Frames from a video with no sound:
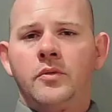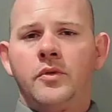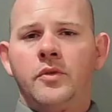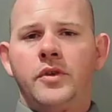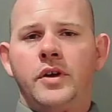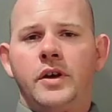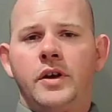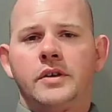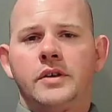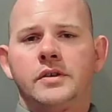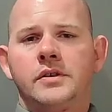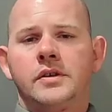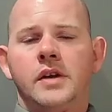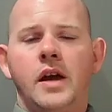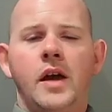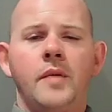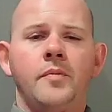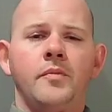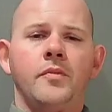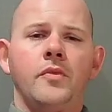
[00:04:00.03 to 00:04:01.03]
with his
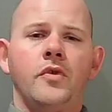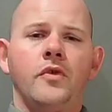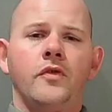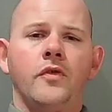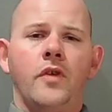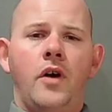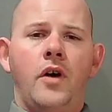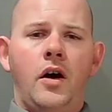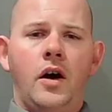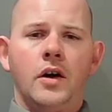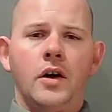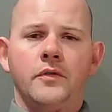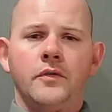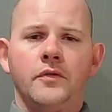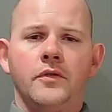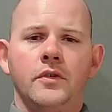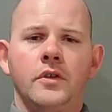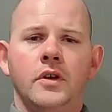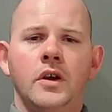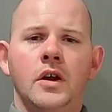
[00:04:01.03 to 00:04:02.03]
and move
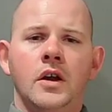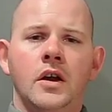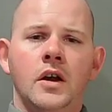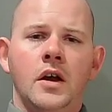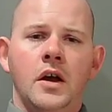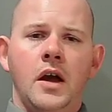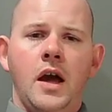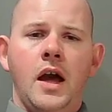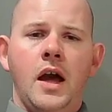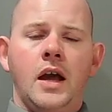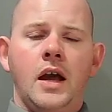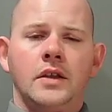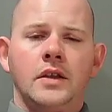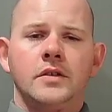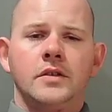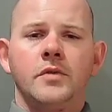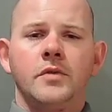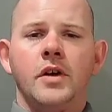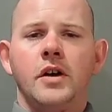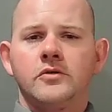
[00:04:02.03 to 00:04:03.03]
on, and
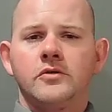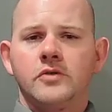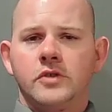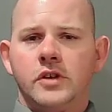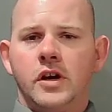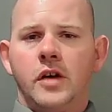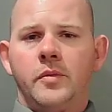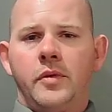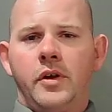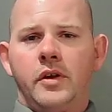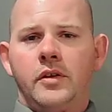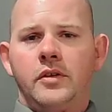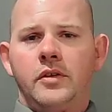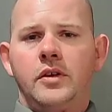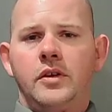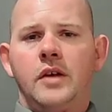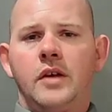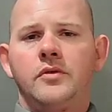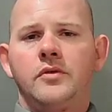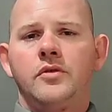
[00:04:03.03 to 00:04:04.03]
somebody else would come in.
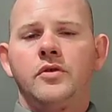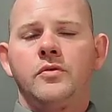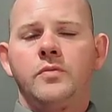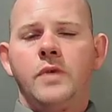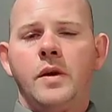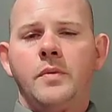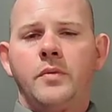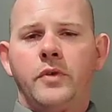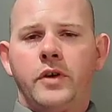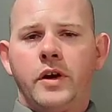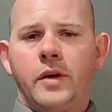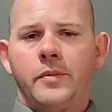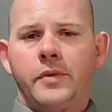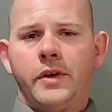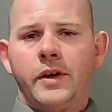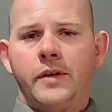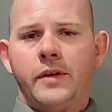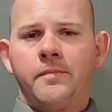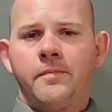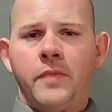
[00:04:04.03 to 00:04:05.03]
You'd have new people
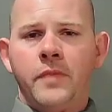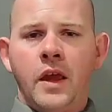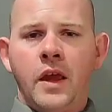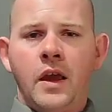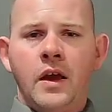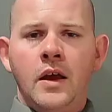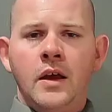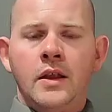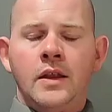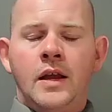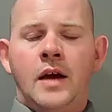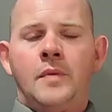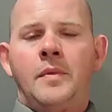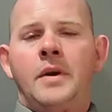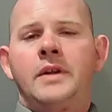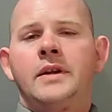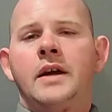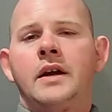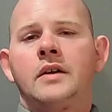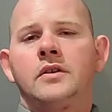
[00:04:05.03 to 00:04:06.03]
coming in. Now, it
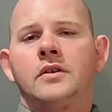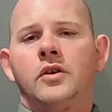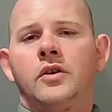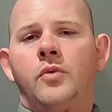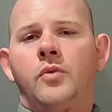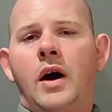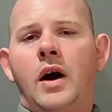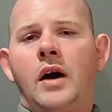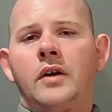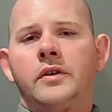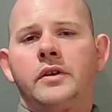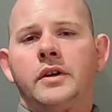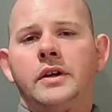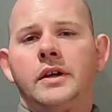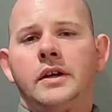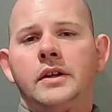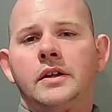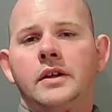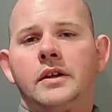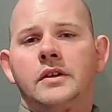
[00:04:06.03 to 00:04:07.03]
may take a little while to
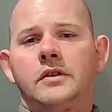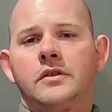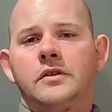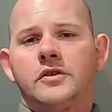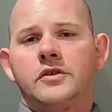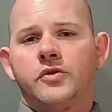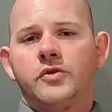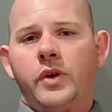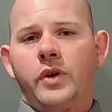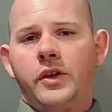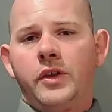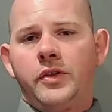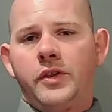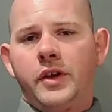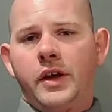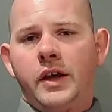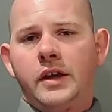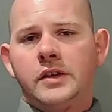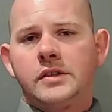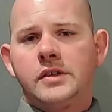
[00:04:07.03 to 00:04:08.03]
get into the swing of
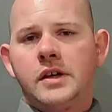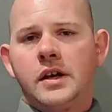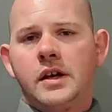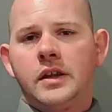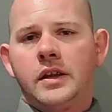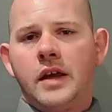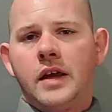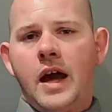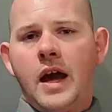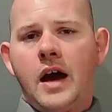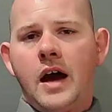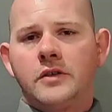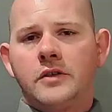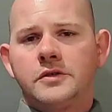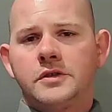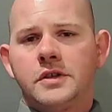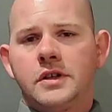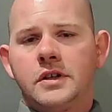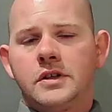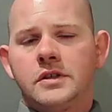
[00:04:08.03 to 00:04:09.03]
things in the
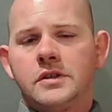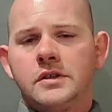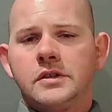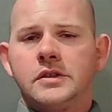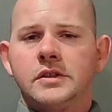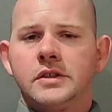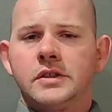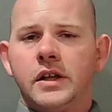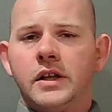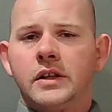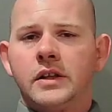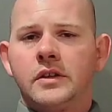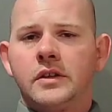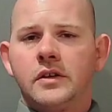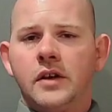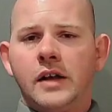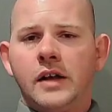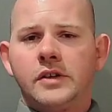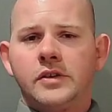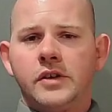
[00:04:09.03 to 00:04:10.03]
House and into the Senate
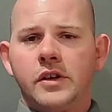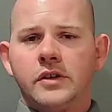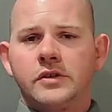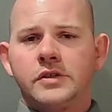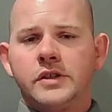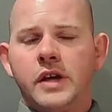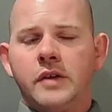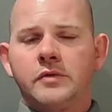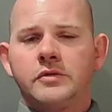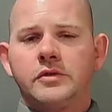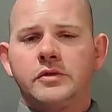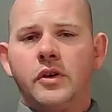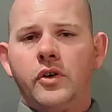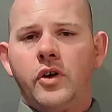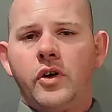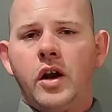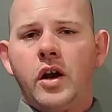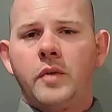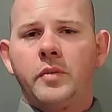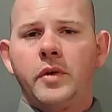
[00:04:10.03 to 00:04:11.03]
to actually understand what's
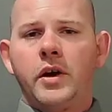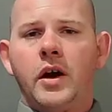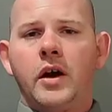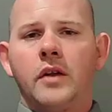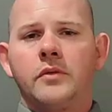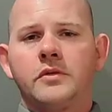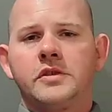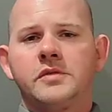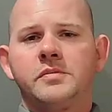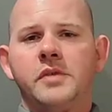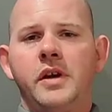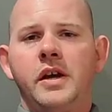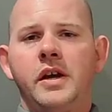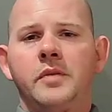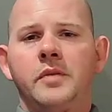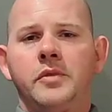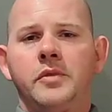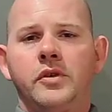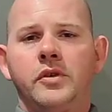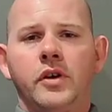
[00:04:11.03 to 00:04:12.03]
going on and be caught up to speed
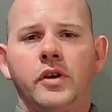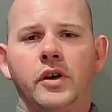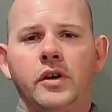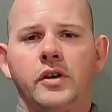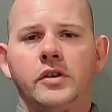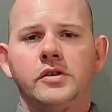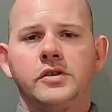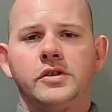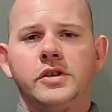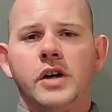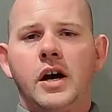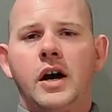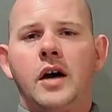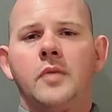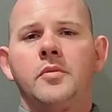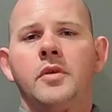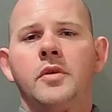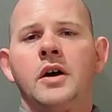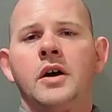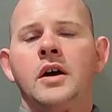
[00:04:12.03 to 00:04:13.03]
and be doing a good
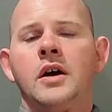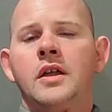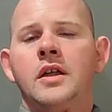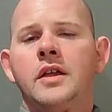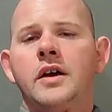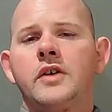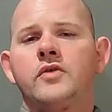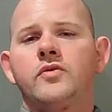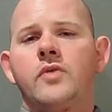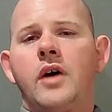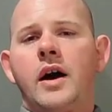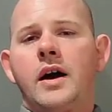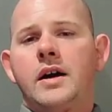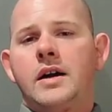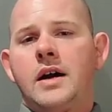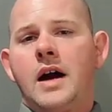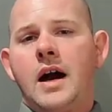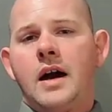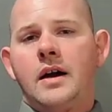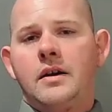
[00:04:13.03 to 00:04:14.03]
job. That's why
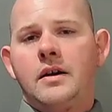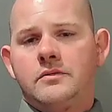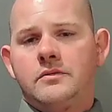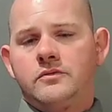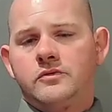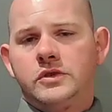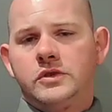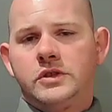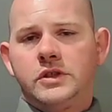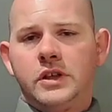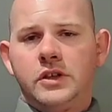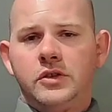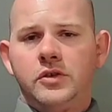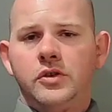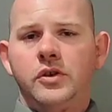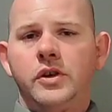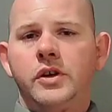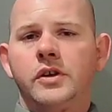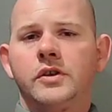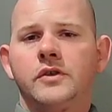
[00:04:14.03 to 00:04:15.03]
I would say
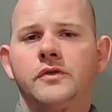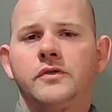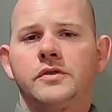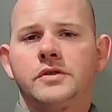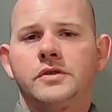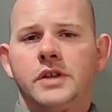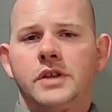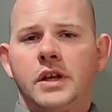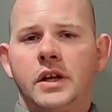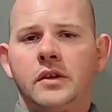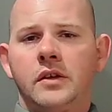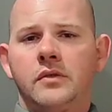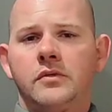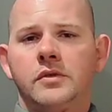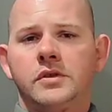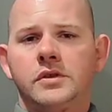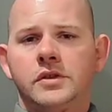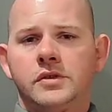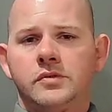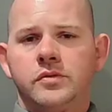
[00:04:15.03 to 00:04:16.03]
2 years for Senate,
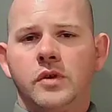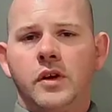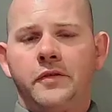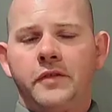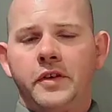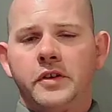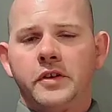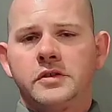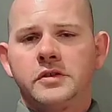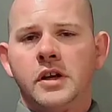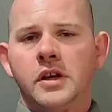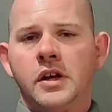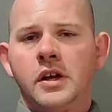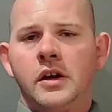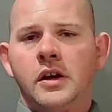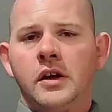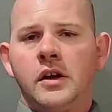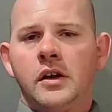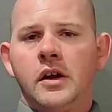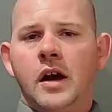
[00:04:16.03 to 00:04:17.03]
which is 12 years.
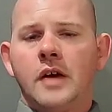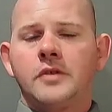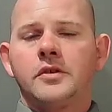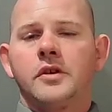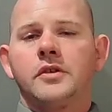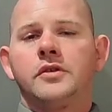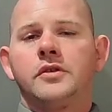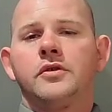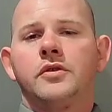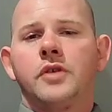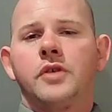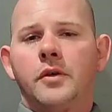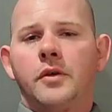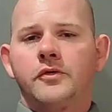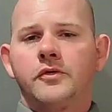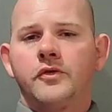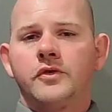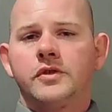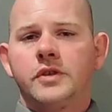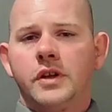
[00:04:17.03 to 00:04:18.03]
2
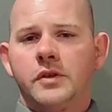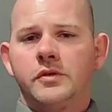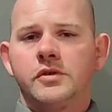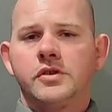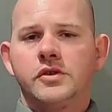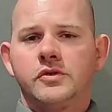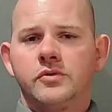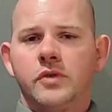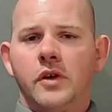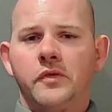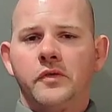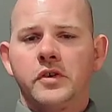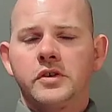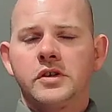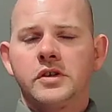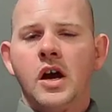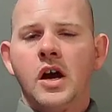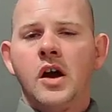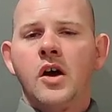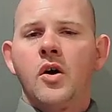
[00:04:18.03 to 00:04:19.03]
terms for Senate, which is 12
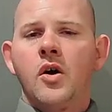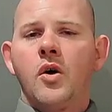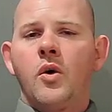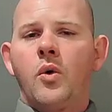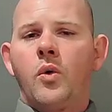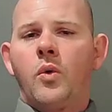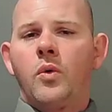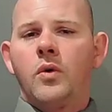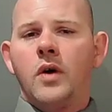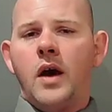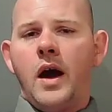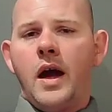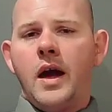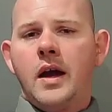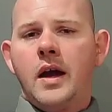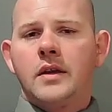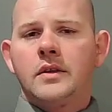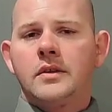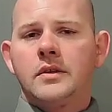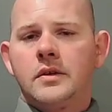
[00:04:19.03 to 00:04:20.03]
years.
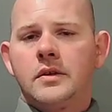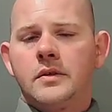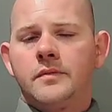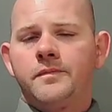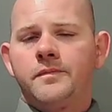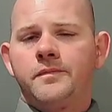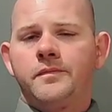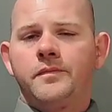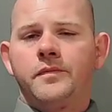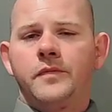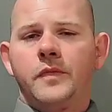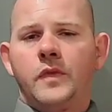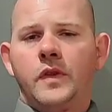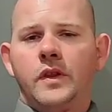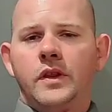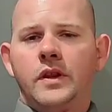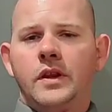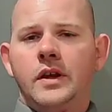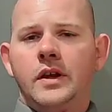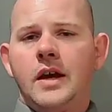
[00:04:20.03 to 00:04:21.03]
And
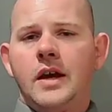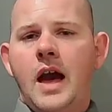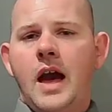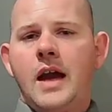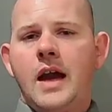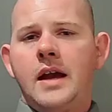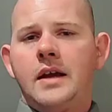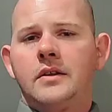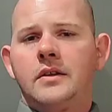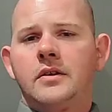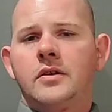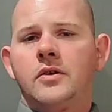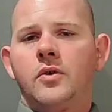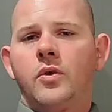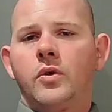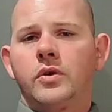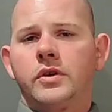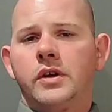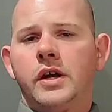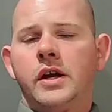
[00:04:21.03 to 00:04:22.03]
the 8
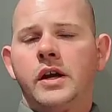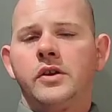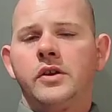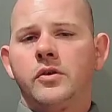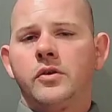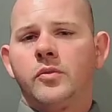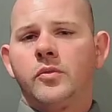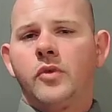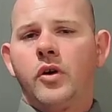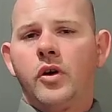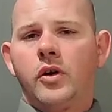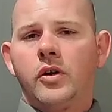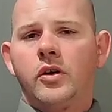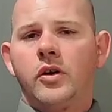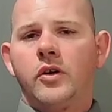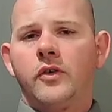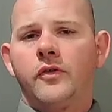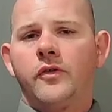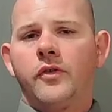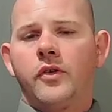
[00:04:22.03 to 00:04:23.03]
or 10-year mark
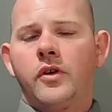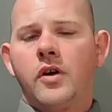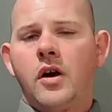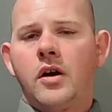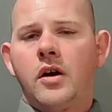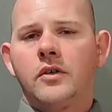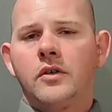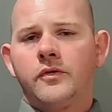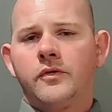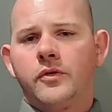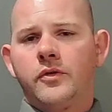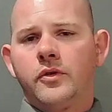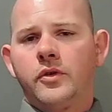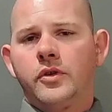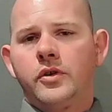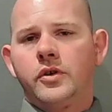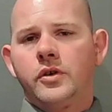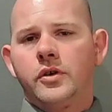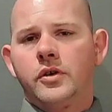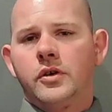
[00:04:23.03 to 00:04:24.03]

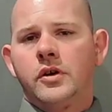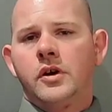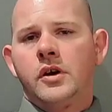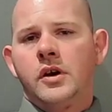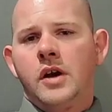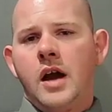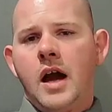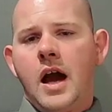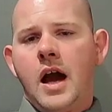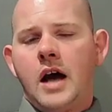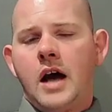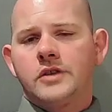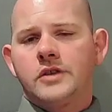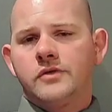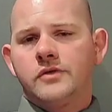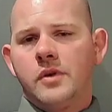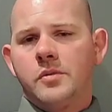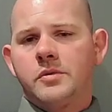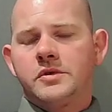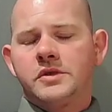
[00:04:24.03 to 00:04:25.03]
for your House
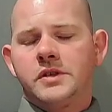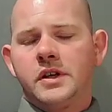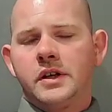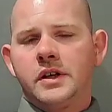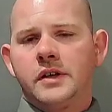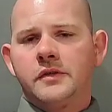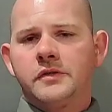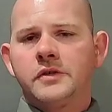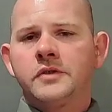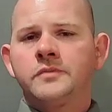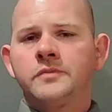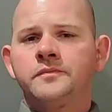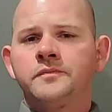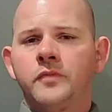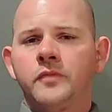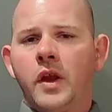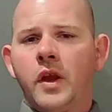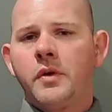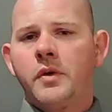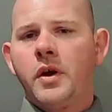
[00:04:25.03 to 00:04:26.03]
of Representatives.
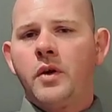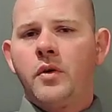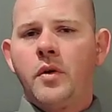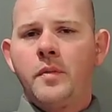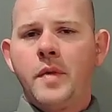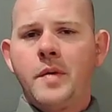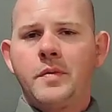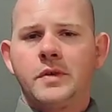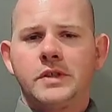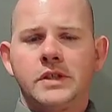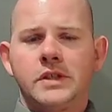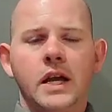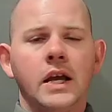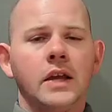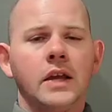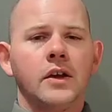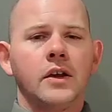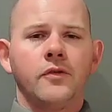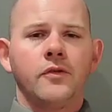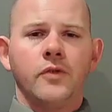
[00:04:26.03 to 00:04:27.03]
Now, we don't want people staying
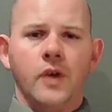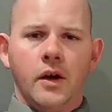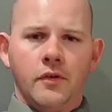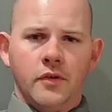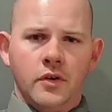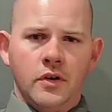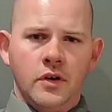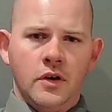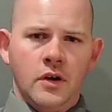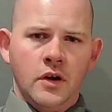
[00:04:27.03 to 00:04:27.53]
in there forever.